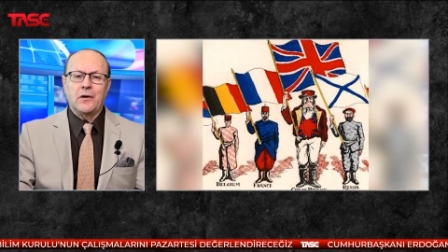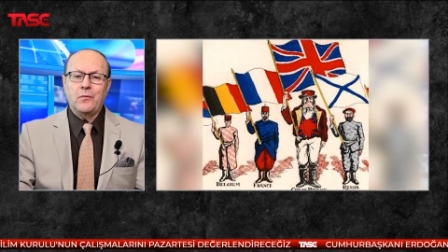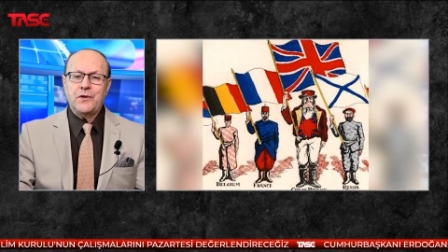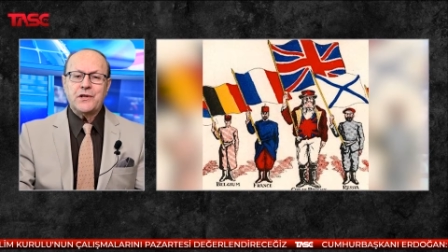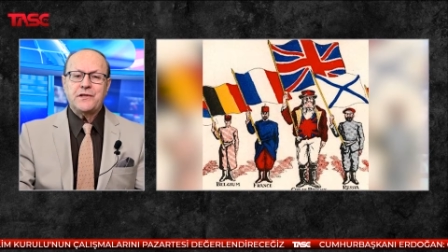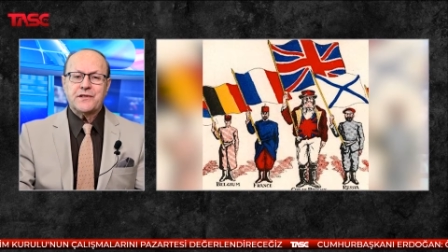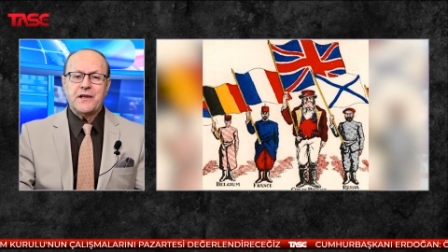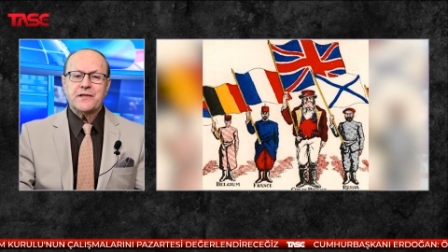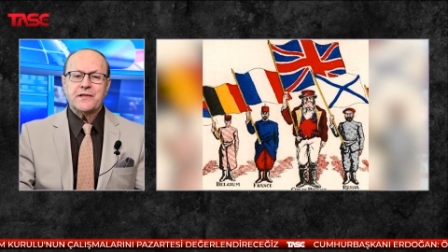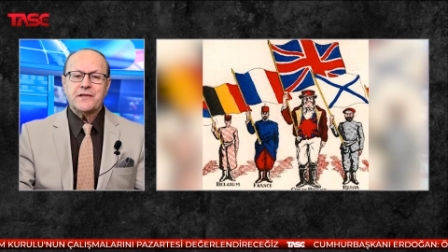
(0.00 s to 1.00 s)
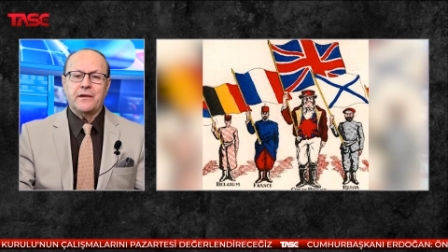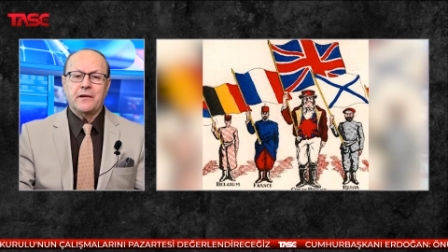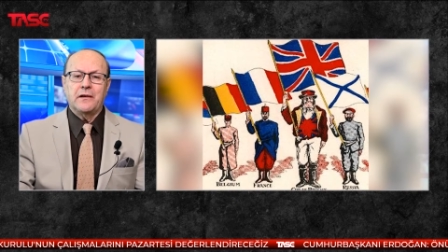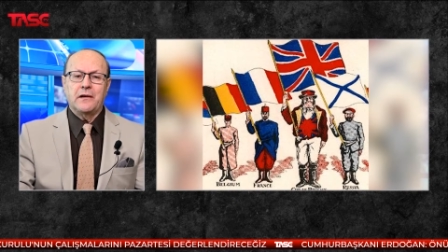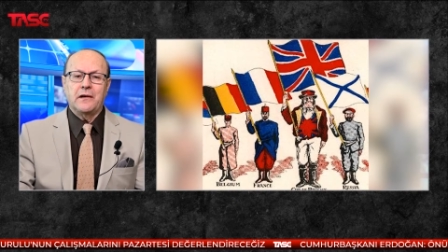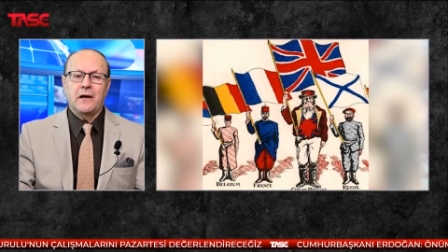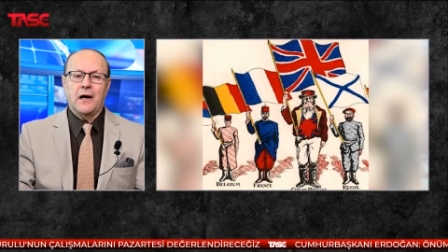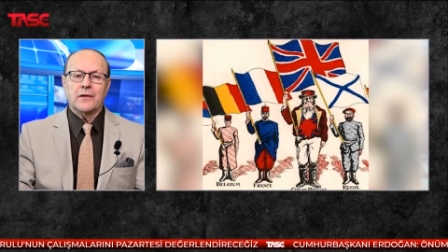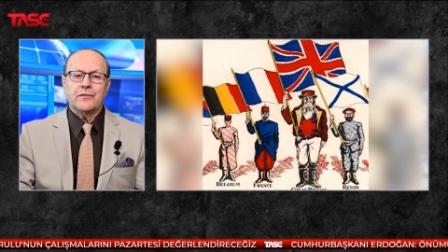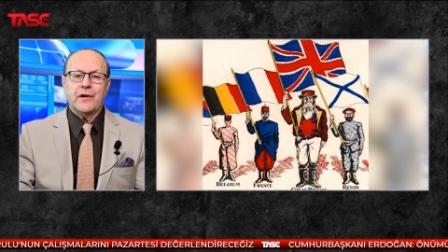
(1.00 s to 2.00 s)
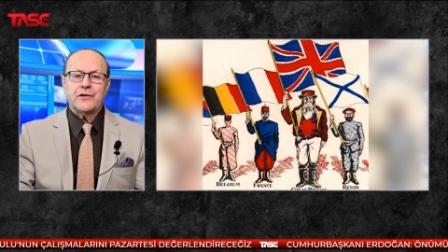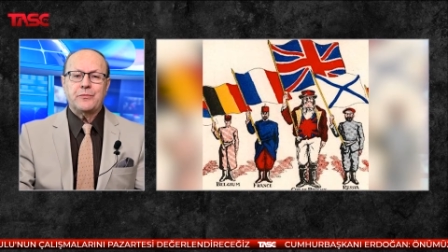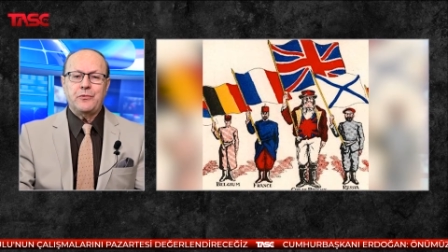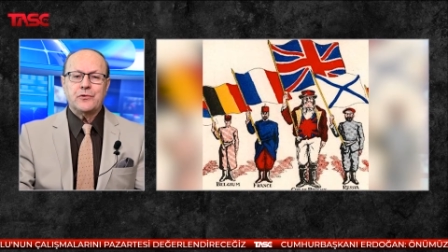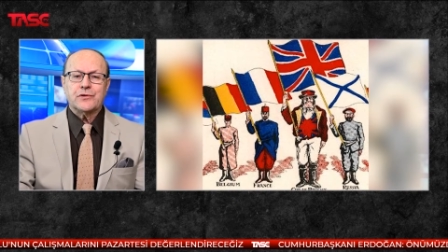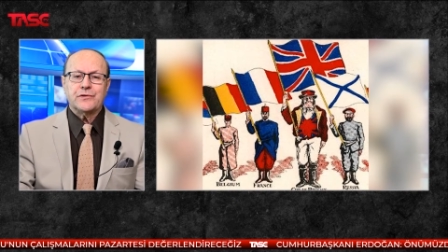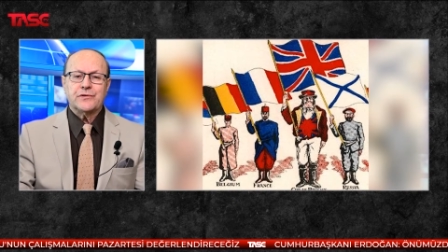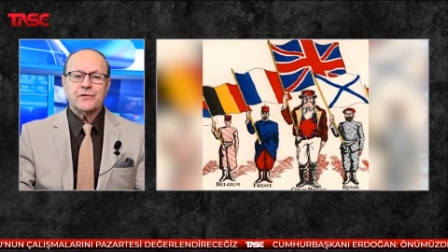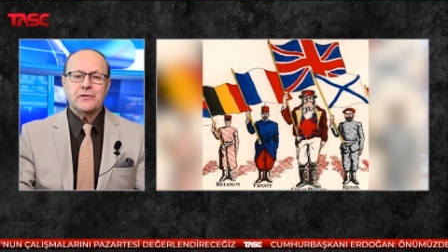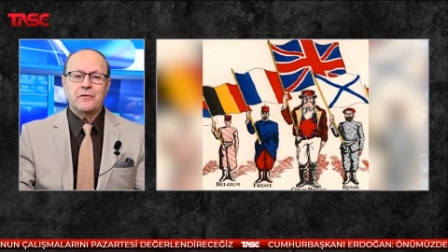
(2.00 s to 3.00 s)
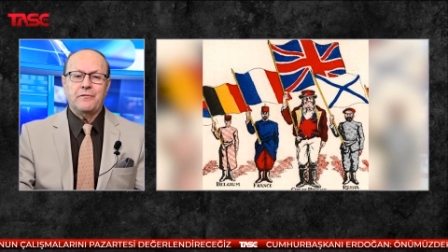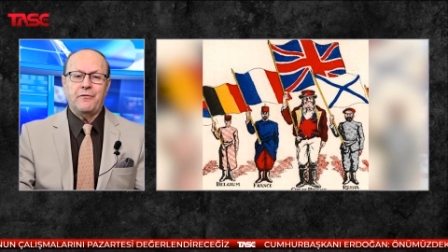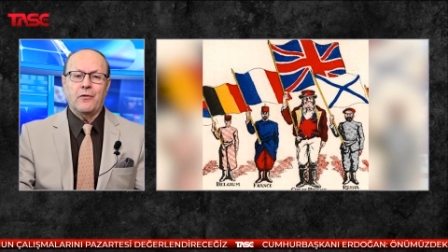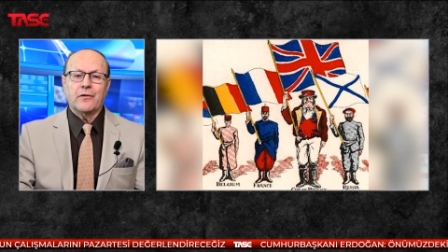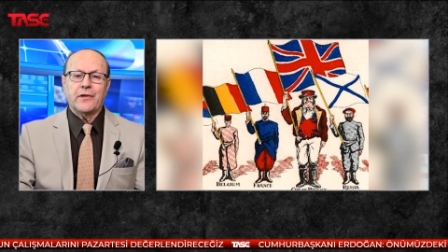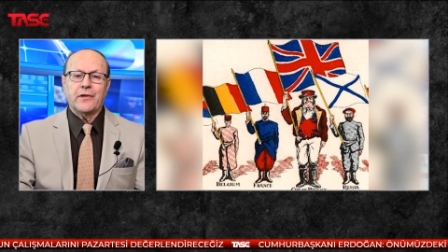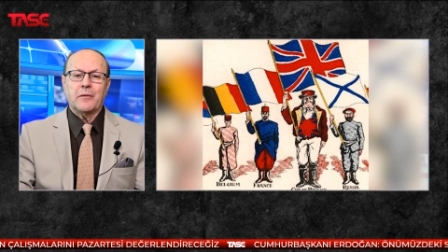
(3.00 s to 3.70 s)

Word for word: which insisted on retributions for the